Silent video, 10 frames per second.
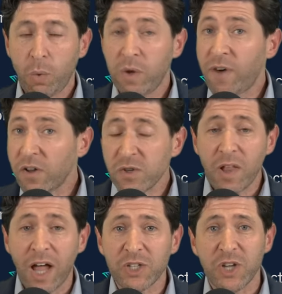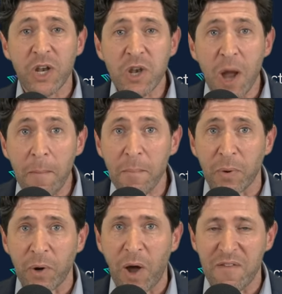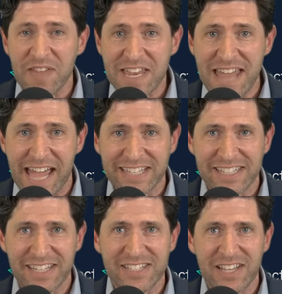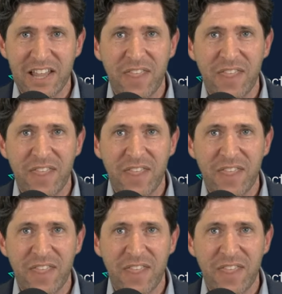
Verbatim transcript: We've also launched a number of indexes